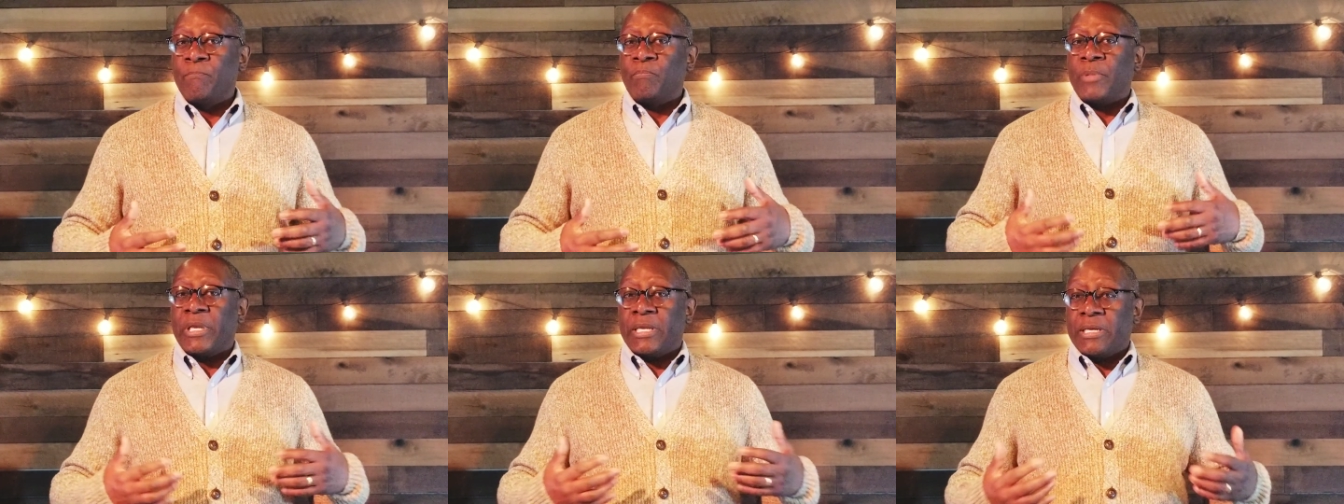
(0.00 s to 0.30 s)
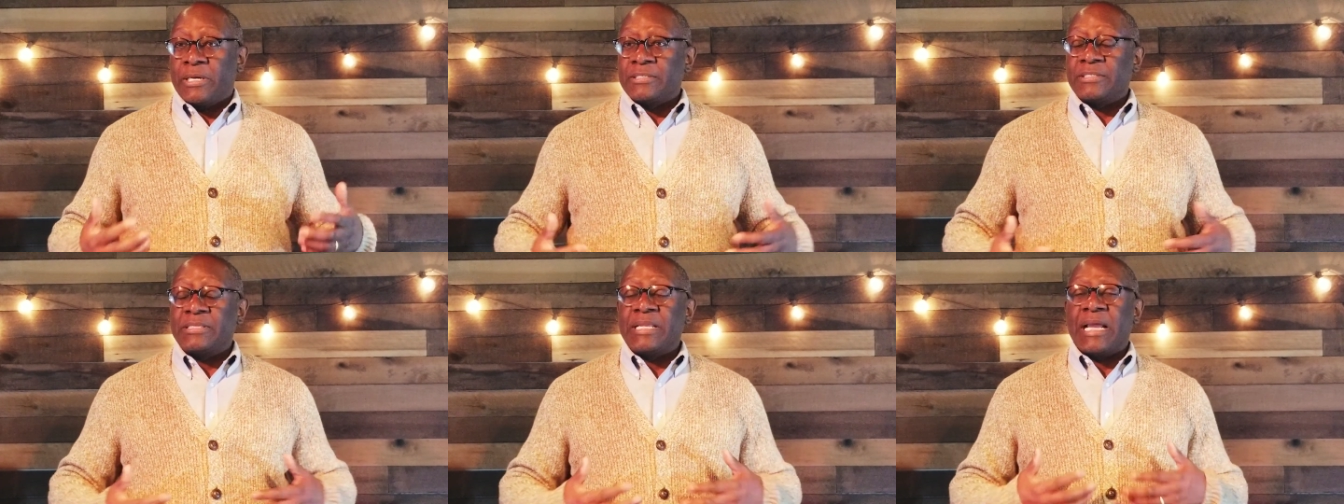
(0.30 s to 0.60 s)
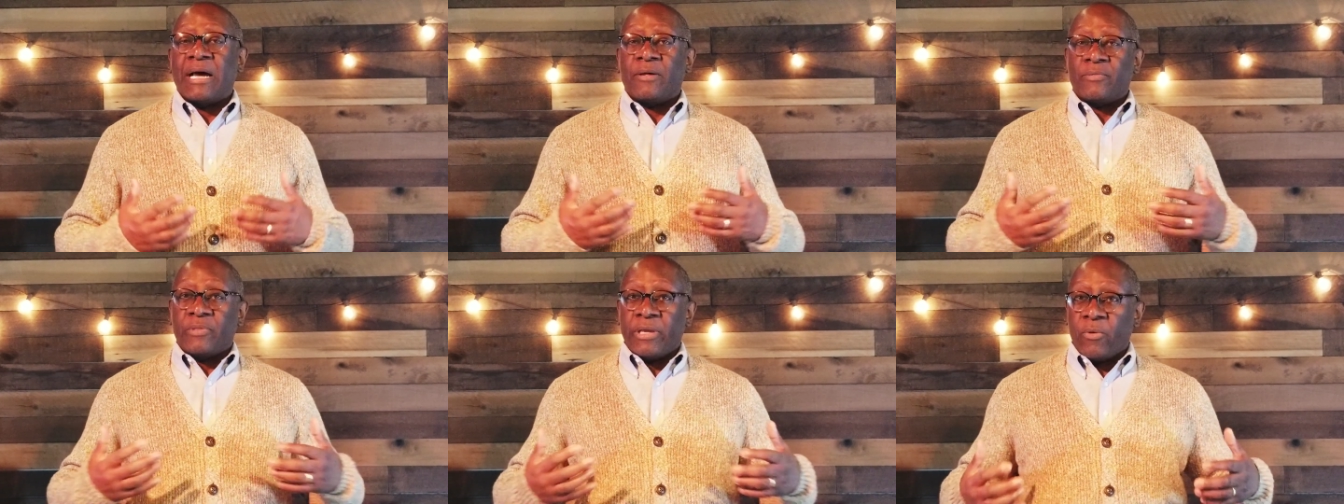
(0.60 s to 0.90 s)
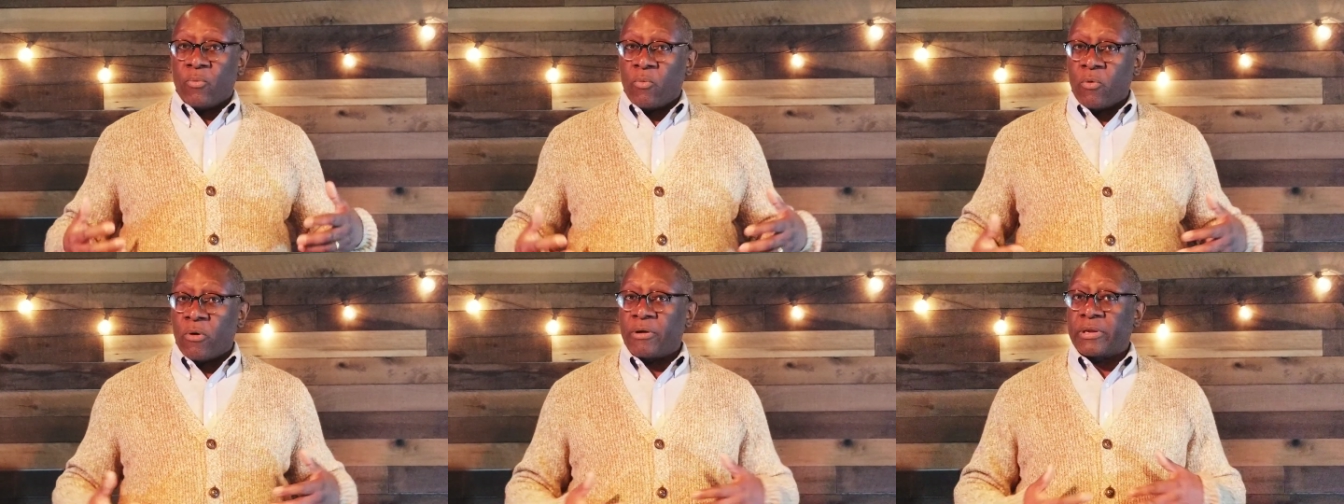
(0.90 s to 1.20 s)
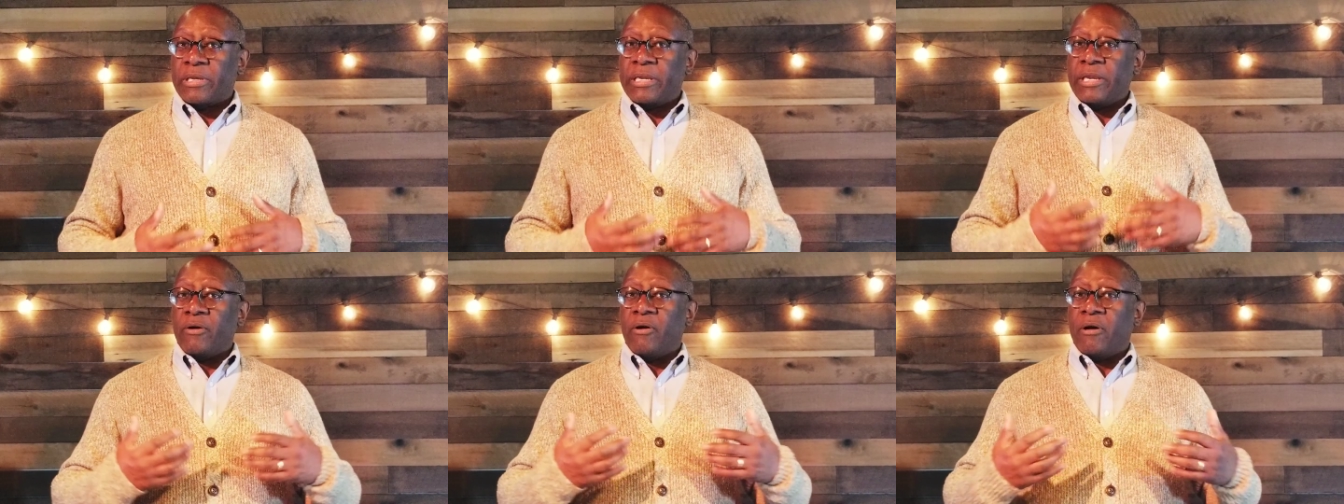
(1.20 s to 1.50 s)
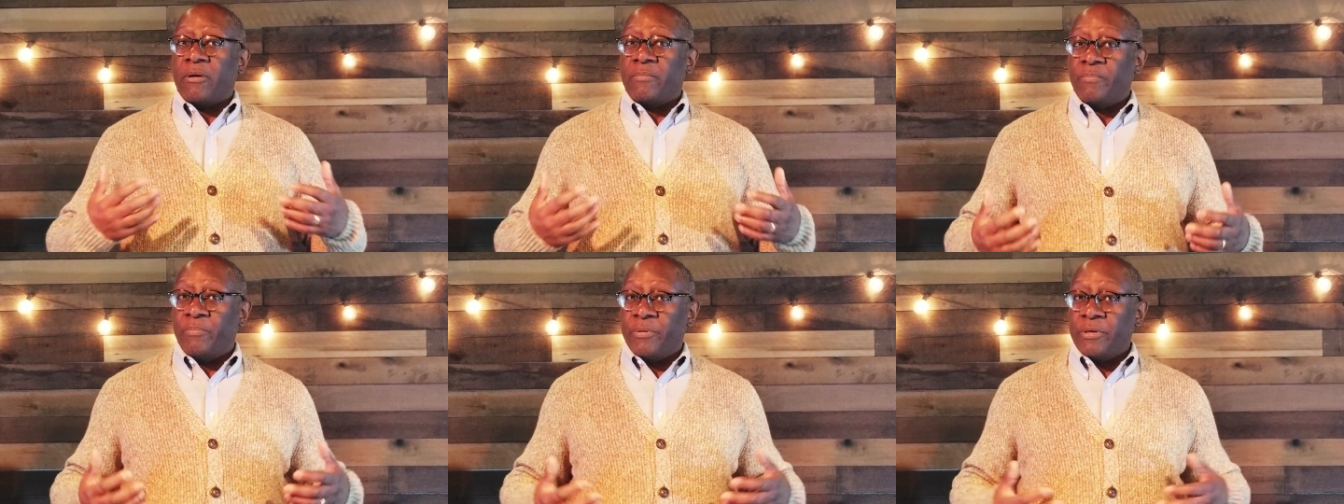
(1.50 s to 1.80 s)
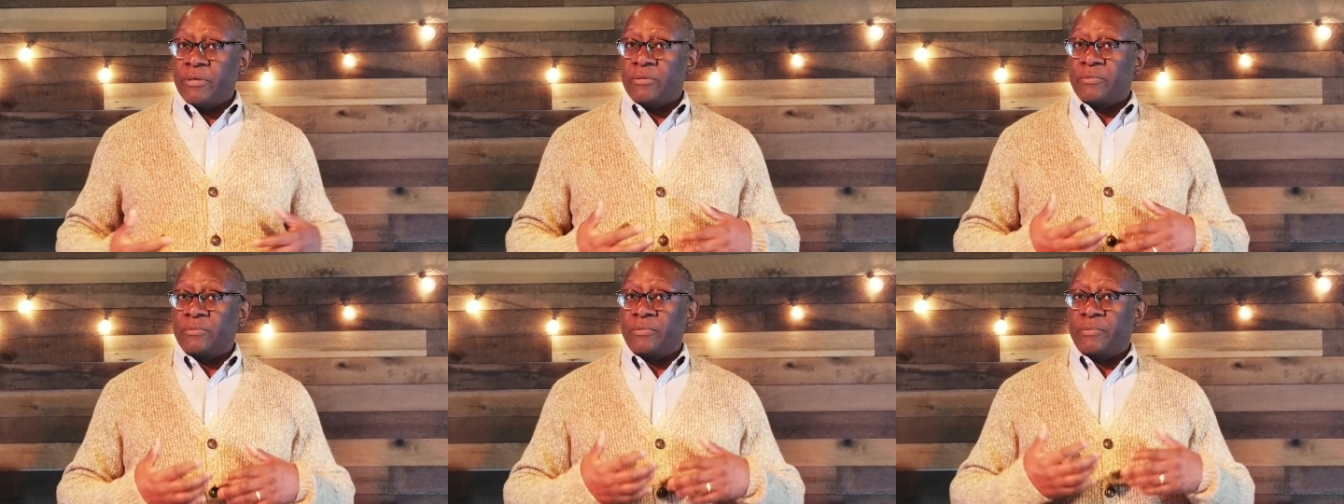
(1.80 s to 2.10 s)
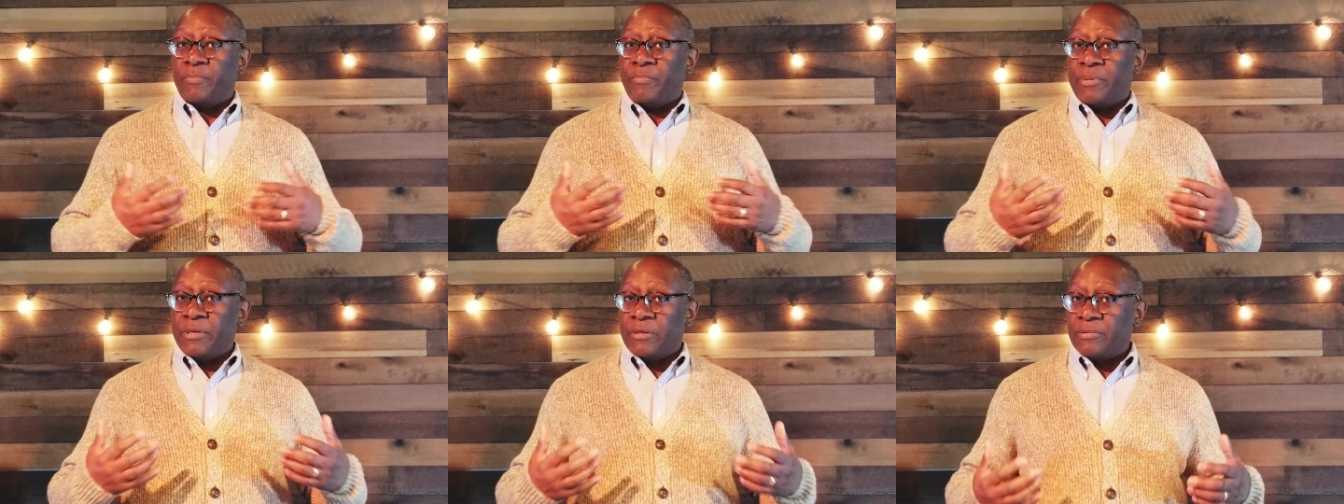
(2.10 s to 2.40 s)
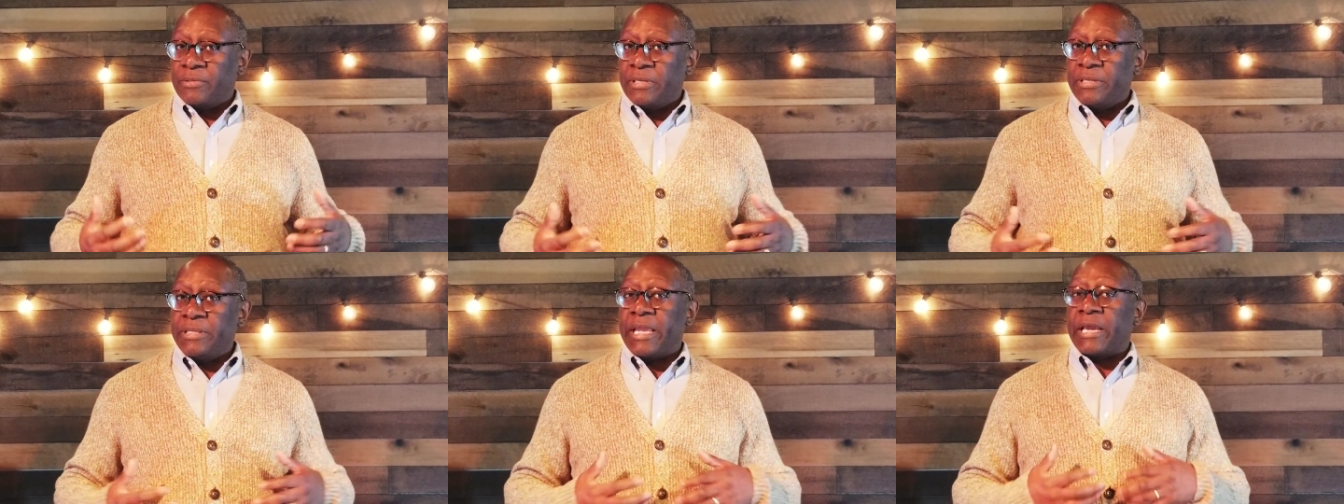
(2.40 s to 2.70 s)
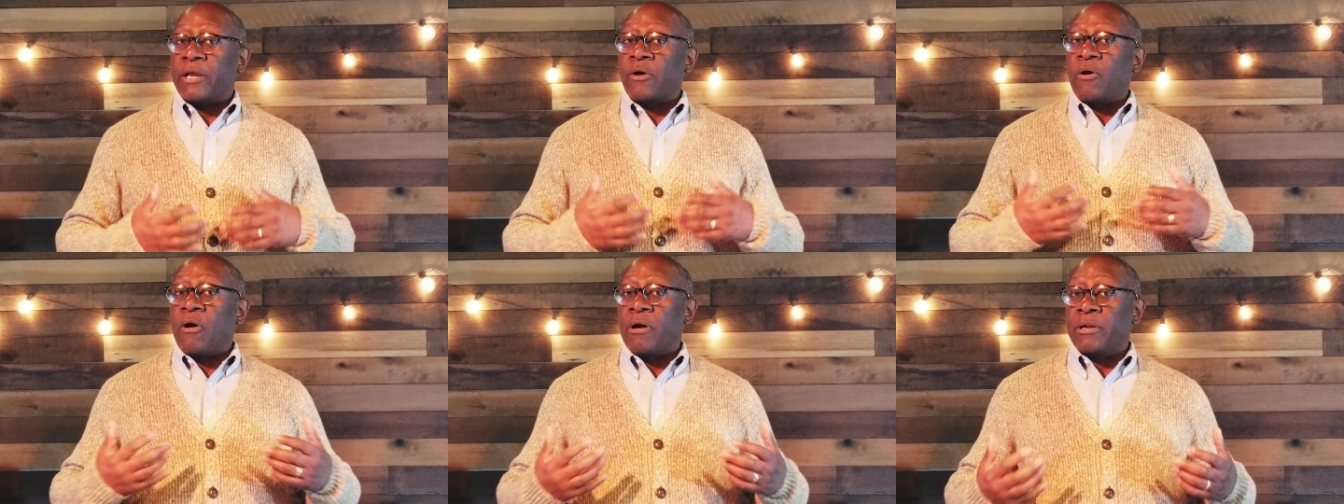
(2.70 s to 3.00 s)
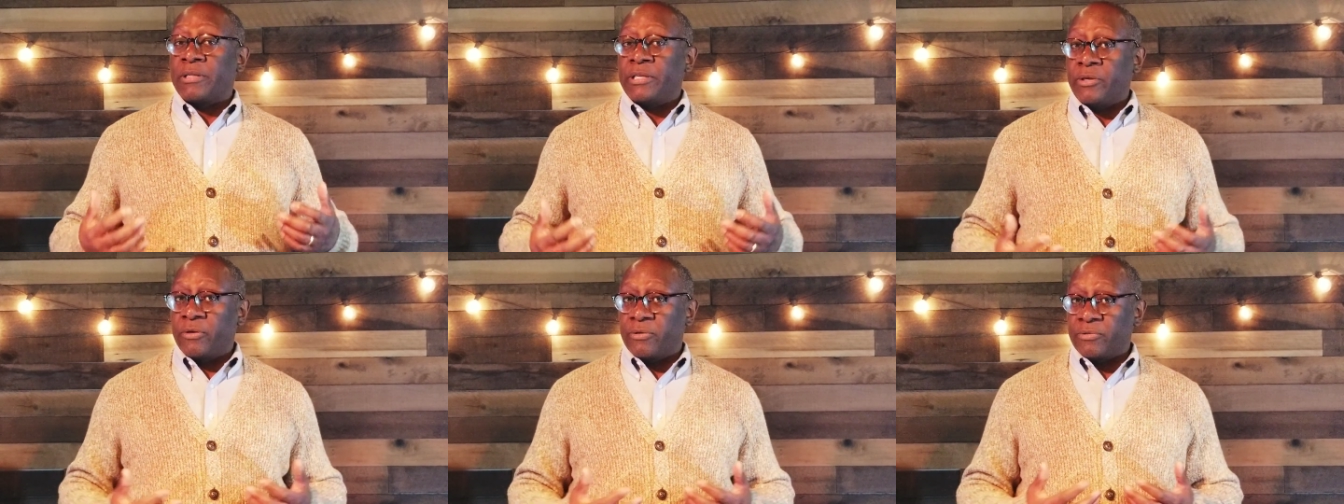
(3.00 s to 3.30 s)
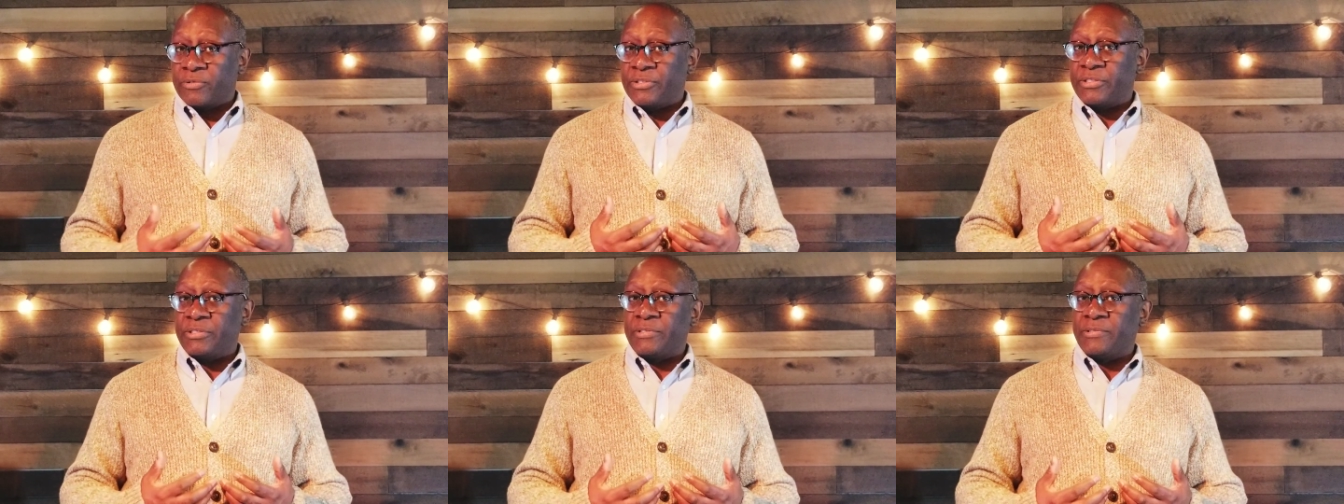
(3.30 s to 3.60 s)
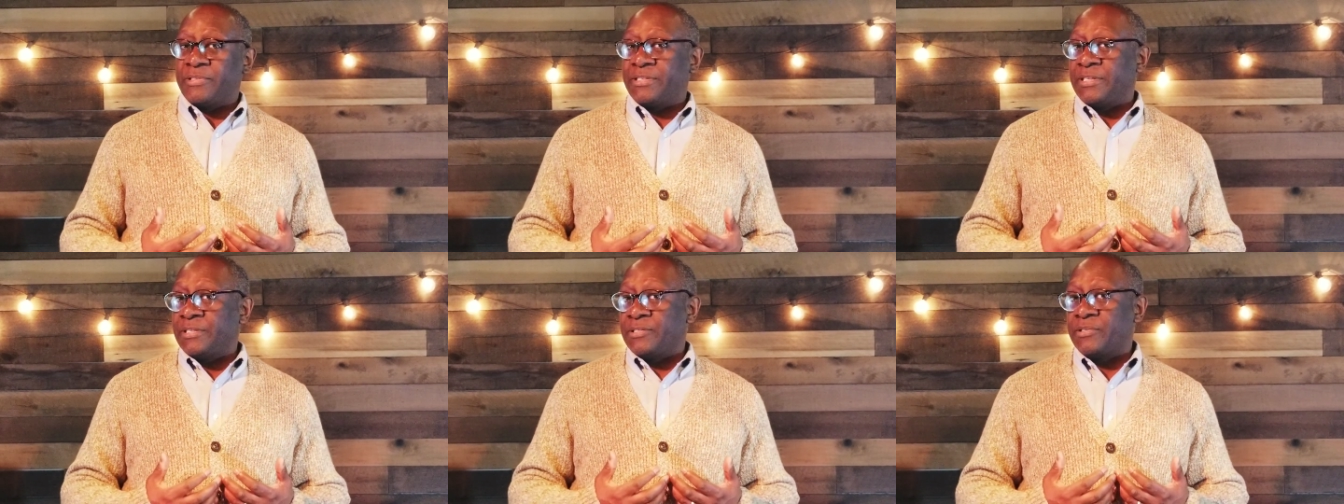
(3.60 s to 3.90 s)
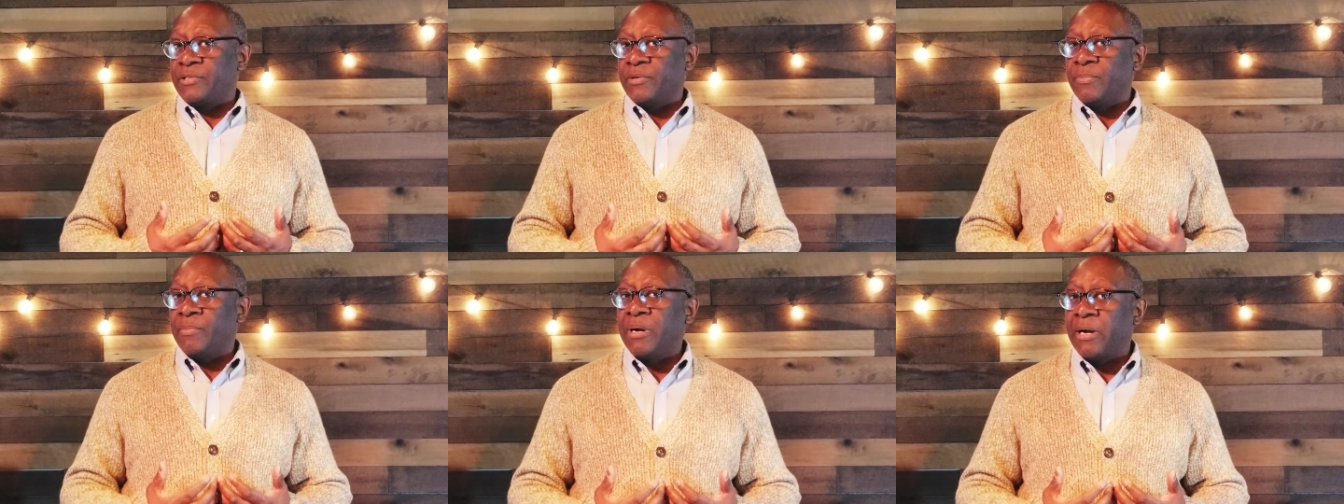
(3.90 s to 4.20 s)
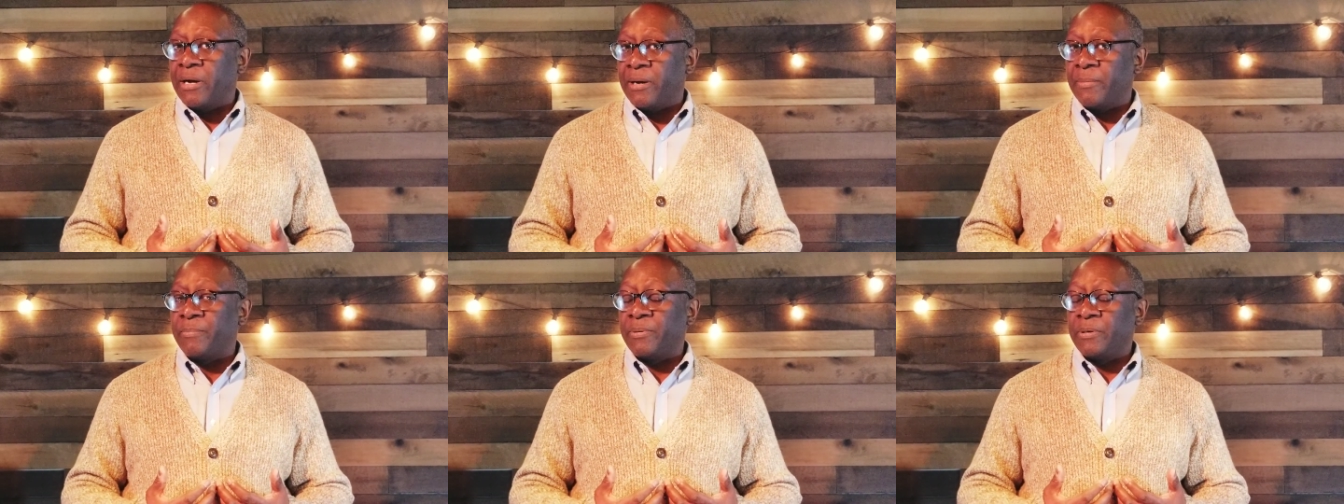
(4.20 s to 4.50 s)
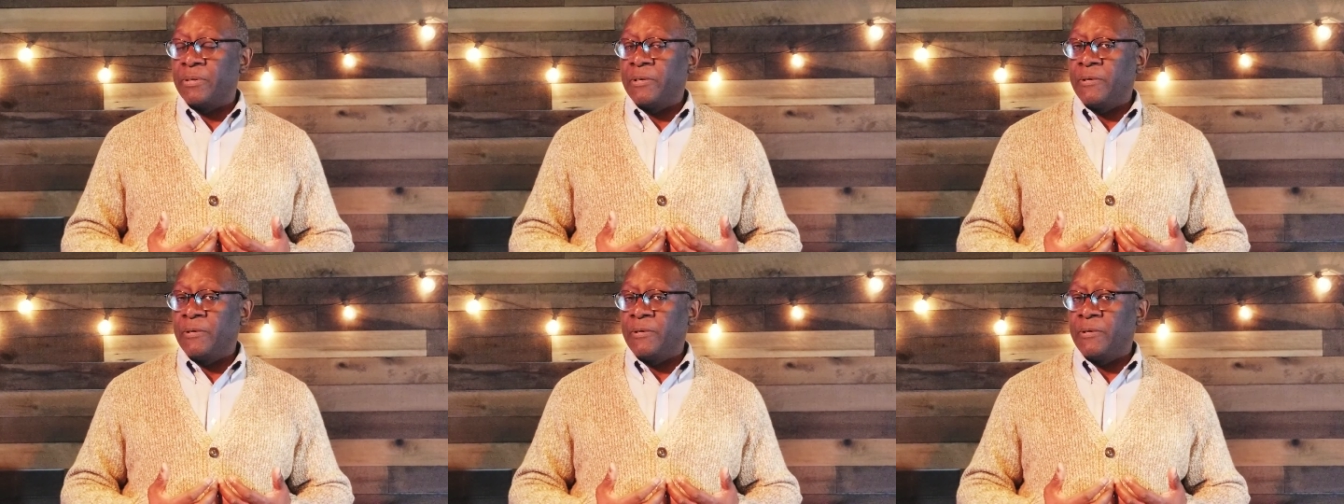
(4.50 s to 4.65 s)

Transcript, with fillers: because now they're working on build, building their cardio system up.